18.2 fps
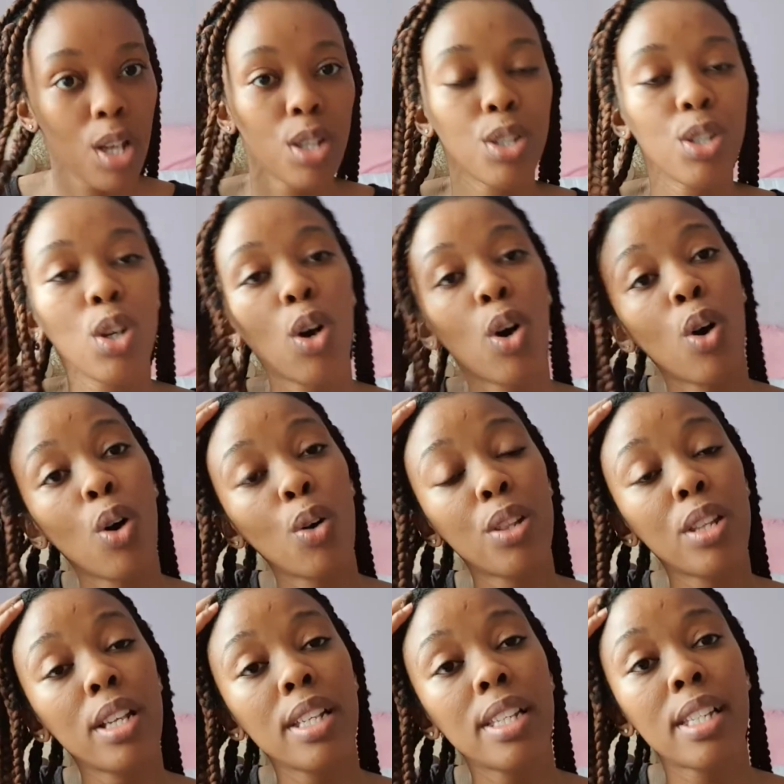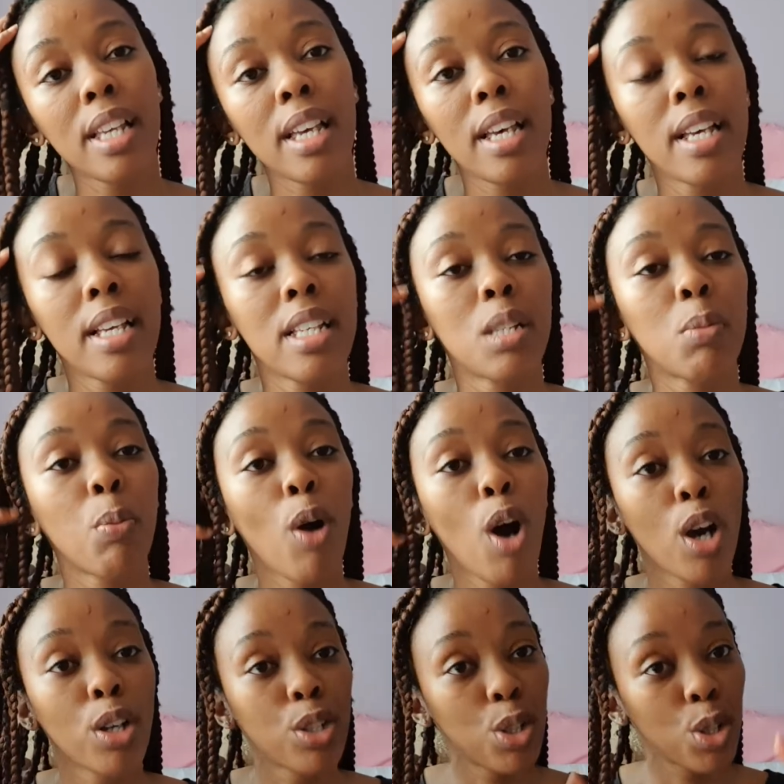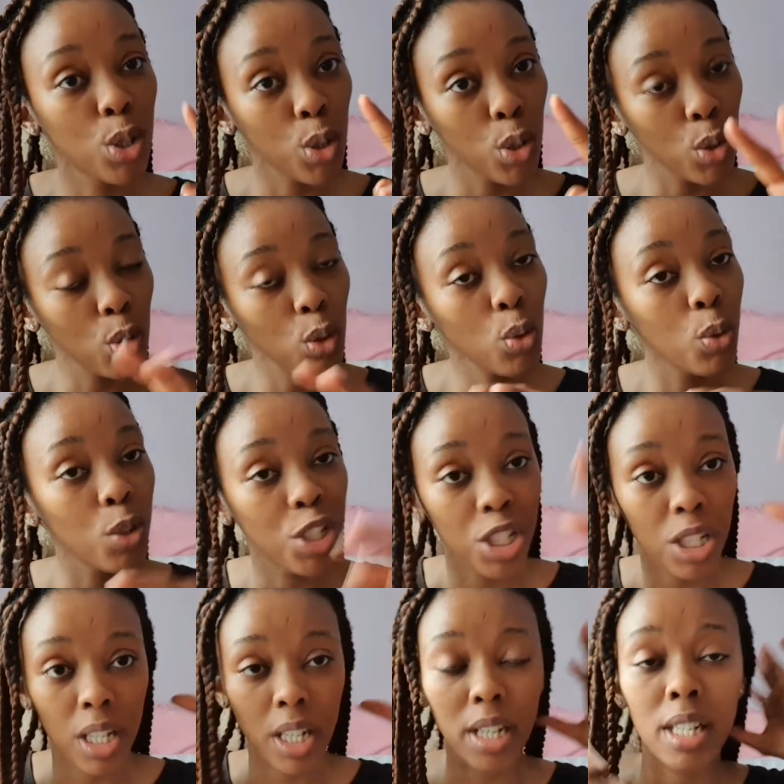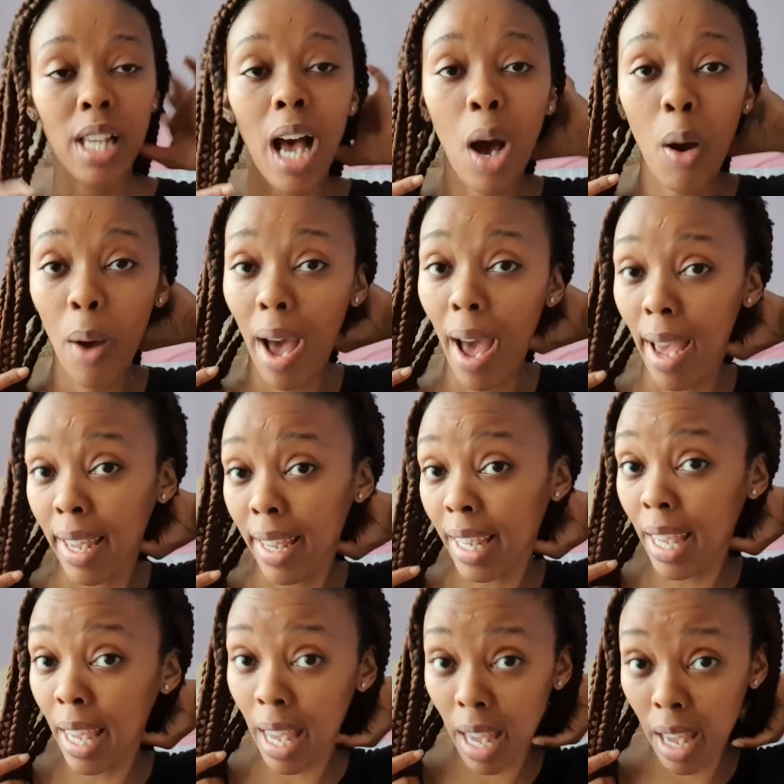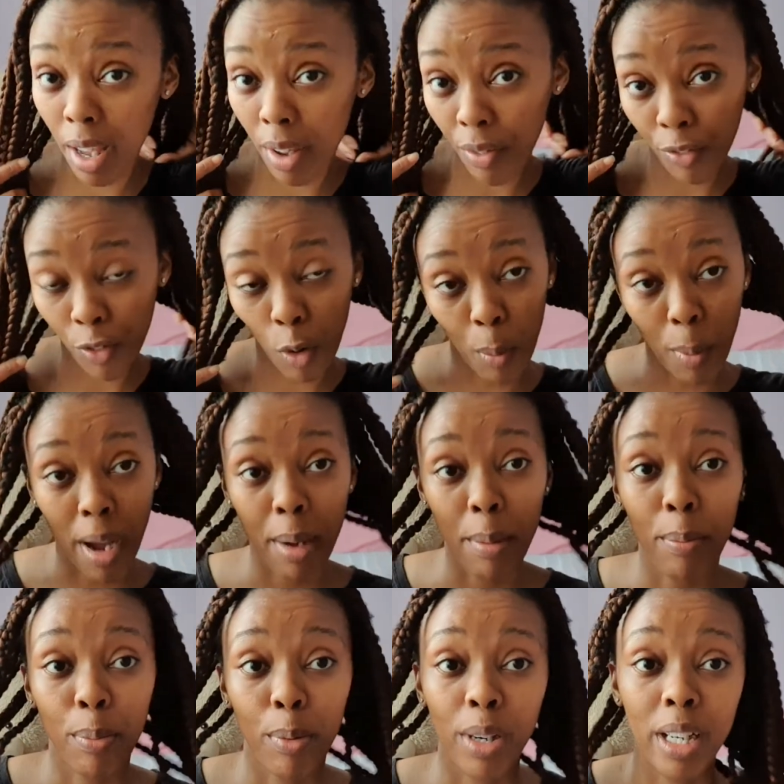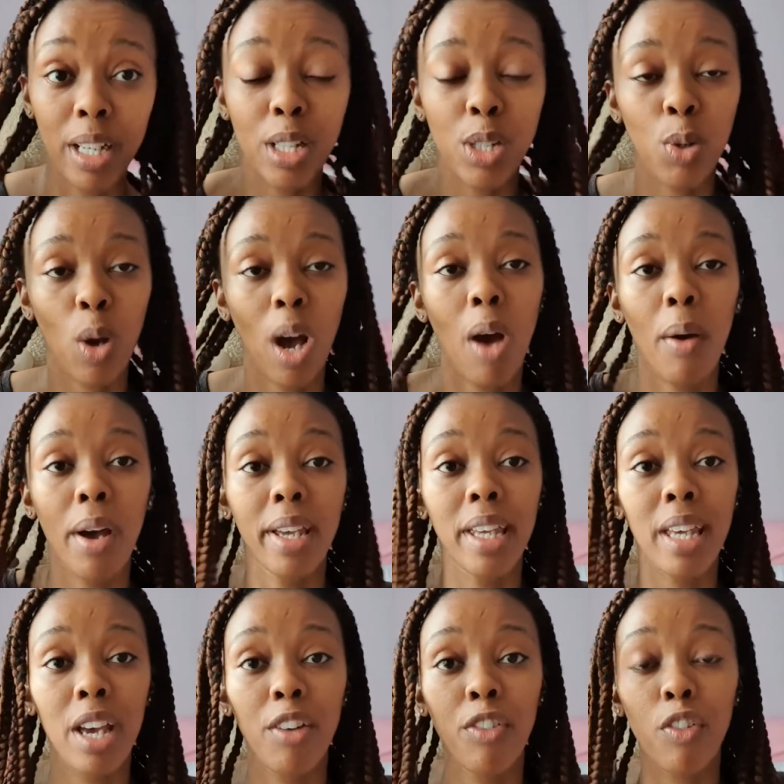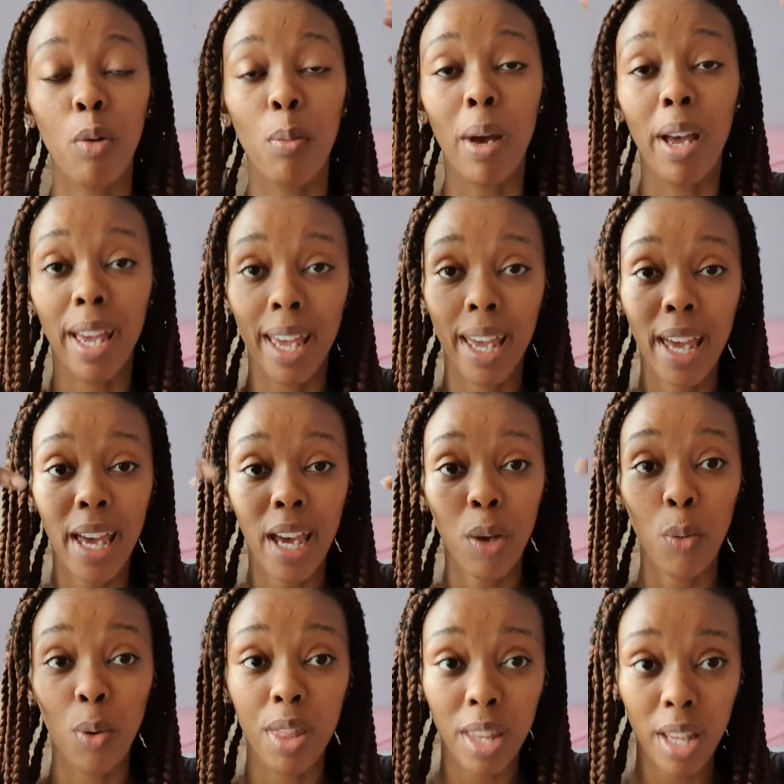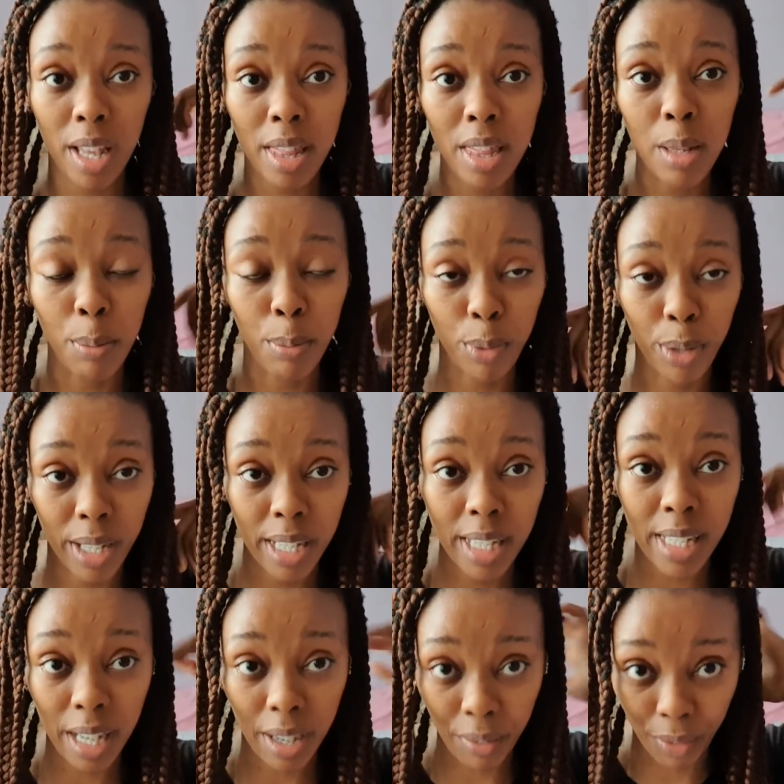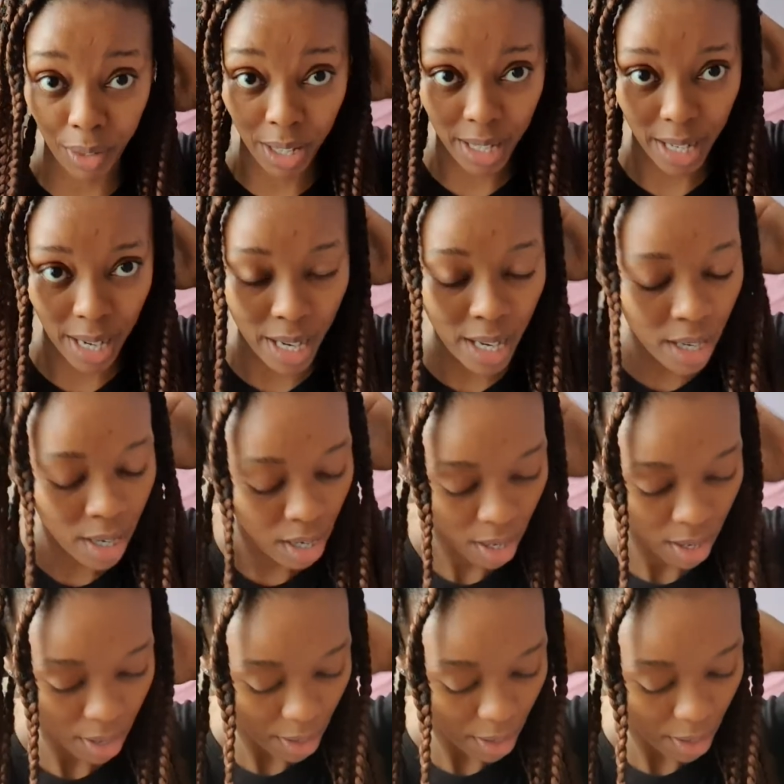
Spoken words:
So this is part 2, which is how I care for my braids, or how I care for my hair within the braids every day.